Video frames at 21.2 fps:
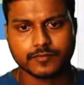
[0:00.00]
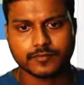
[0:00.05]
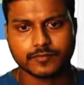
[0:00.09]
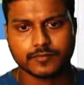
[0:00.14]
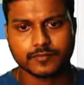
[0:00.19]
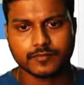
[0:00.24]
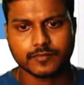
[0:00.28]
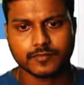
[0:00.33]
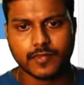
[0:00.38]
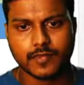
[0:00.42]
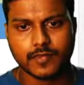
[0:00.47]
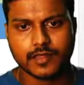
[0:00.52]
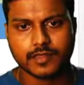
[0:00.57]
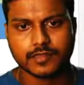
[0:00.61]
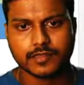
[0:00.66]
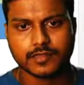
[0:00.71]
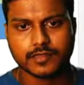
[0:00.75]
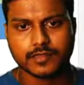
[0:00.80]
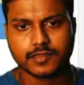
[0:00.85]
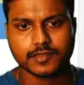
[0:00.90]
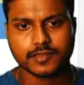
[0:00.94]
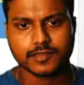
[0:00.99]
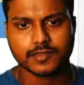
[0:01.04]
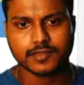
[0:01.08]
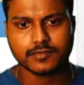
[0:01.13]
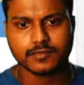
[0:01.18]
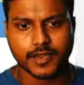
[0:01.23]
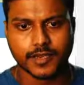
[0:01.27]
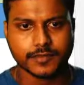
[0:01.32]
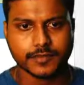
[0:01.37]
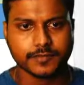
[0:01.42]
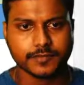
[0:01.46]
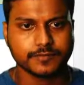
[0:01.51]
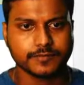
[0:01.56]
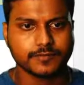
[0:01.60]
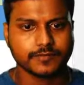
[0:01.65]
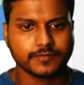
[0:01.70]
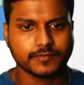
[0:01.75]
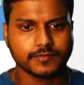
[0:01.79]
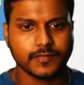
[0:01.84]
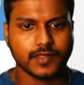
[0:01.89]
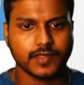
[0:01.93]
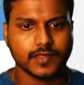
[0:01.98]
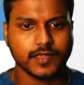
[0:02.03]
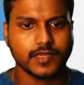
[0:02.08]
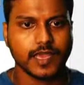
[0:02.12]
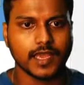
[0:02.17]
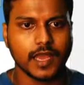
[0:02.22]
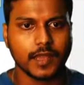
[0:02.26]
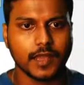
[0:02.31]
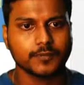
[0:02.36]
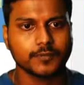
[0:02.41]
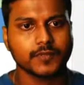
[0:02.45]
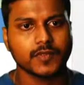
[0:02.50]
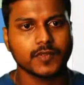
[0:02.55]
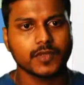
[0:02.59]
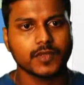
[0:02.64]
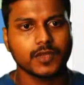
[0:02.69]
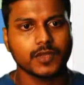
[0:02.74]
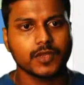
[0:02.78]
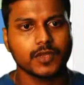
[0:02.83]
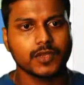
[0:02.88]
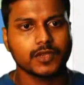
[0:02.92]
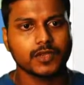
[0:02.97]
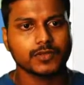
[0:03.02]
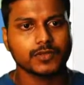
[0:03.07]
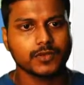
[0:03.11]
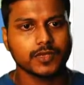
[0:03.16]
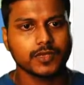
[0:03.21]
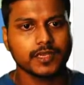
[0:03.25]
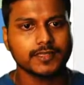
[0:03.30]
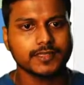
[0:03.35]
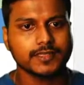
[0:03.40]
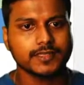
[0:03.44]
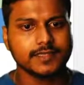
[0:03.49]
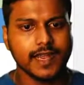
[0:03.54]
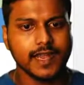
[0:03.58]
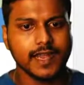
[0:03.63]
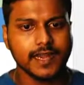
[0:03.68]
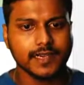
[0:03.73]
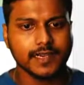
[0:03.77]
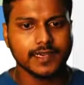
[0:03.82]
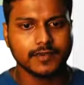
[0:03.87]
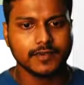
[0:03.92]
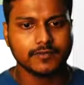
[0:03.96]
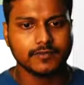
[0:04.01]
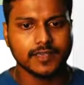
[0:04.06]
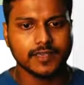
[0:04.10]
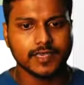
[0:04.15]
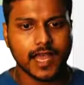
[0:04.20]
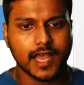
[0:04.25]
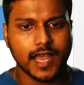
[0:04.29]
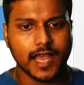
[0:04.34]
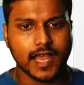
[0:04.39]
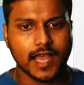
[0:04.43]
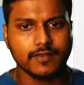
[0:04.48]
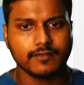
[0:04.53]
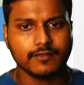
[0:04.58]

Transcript: I think this is fine. Yeah. So inside it we have